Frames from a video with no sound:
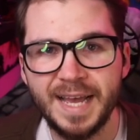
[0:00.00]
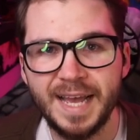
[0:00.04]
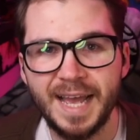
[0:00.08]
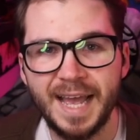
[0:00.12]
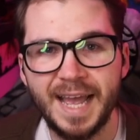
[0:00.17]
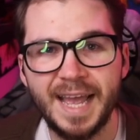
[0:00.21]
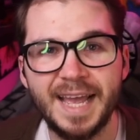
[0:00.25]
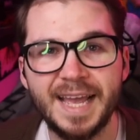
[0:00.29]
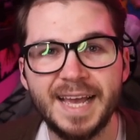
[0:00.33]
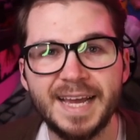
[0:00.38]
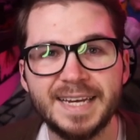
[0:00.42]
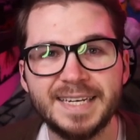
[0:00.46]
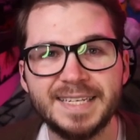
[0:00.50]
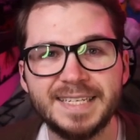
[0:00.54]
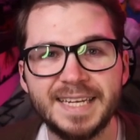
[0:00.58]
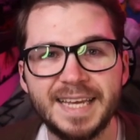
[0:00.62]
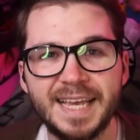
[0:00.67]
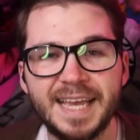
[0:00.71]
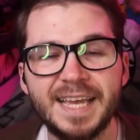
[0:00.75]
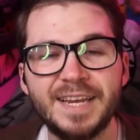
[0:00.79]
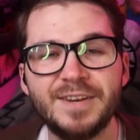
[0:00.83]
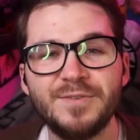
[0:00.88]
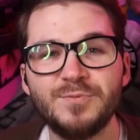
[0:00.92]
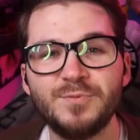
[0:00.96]
and
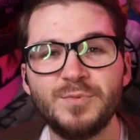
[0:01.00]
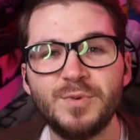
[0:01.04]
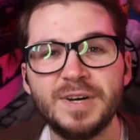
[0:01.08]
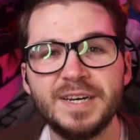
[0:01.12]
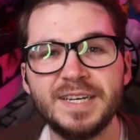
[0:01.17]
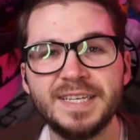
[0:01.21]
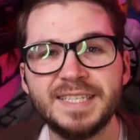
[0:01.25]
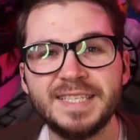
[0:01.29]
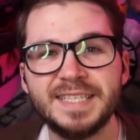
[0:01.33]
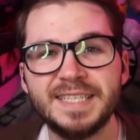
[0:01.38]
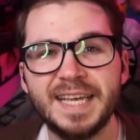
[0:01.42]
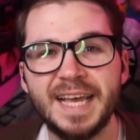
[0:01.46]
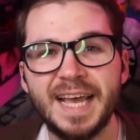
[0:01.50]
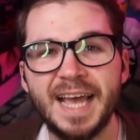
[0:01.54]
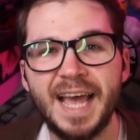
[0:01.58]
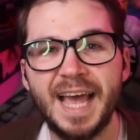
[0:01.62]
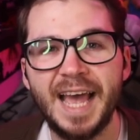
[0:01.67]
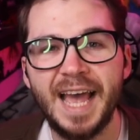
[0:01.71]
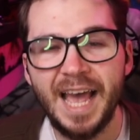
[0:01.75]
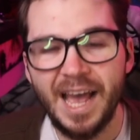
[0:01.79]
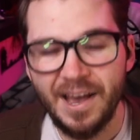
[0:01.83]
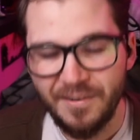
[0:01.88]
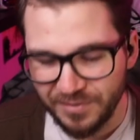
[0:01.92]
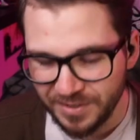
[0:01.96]
it was
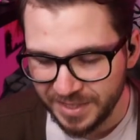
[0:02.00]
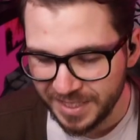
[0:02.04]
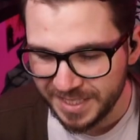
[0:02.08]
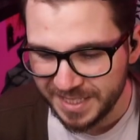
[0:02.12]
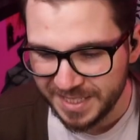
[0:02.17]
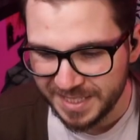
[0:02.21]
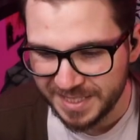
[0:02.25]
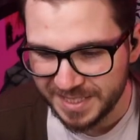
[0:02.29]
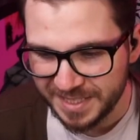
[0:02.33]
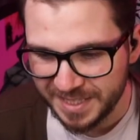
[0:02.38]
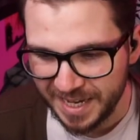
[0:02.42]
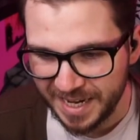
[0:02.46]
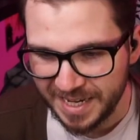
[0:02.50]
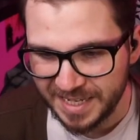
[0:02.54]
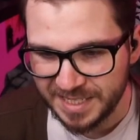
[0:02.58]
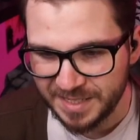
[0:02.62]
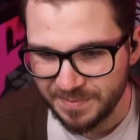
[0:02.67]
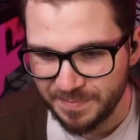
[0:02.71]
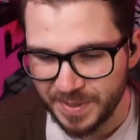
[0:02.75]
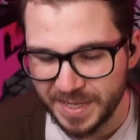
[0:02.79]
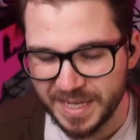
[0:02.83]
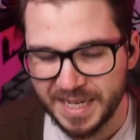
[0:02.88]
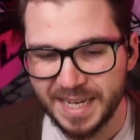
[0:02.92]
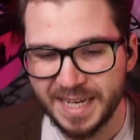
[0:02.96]
heavily disliked
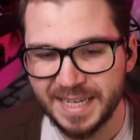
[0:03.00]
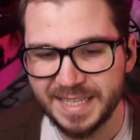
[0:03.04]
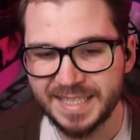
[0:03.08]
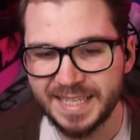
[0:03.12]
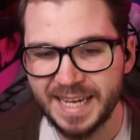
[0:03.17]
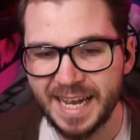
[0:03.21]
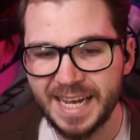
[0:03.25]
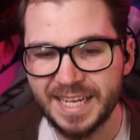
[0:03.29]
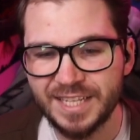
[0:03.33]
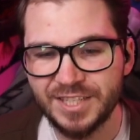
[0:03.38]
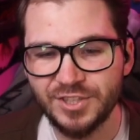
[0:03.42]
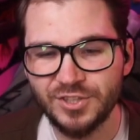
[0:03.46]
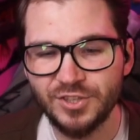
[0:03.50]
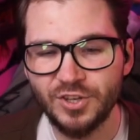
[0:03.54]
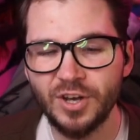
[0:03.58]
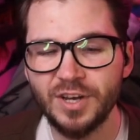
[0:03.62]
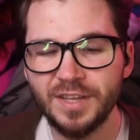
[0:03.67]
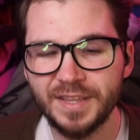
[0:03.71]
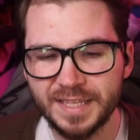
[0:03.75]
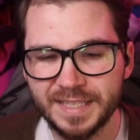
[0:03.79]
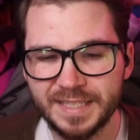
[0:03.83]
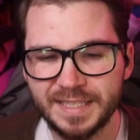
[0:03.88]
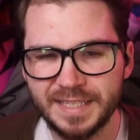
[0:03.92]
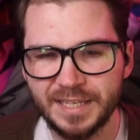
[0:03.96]
because I saw
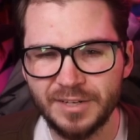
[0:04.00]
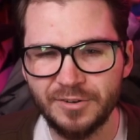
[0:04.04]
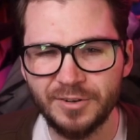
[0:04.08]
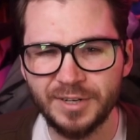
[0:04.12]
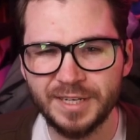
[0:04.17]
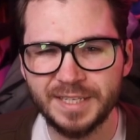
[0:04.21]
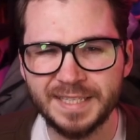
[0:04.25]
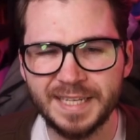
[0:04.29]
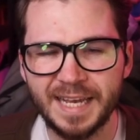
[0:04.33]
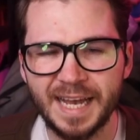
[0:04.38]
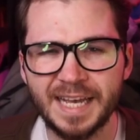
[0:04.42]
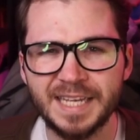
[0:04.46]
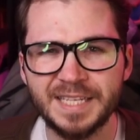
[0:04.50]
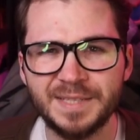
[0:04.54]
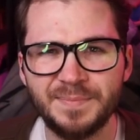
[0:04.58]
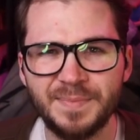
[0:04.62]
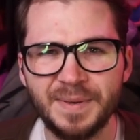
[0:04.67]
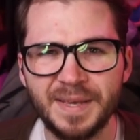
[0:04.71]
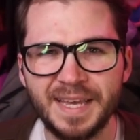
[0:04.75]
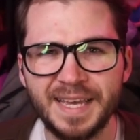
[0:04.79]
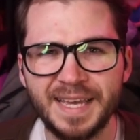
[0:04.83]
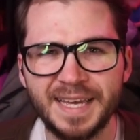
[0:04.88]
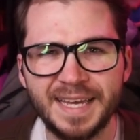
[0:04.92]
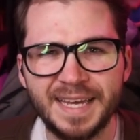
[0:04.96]
this series as
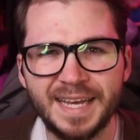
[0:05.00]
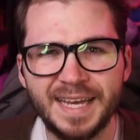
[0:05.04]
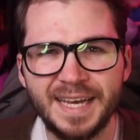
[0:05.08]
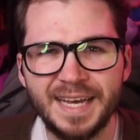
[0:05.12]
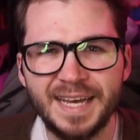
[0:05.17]
being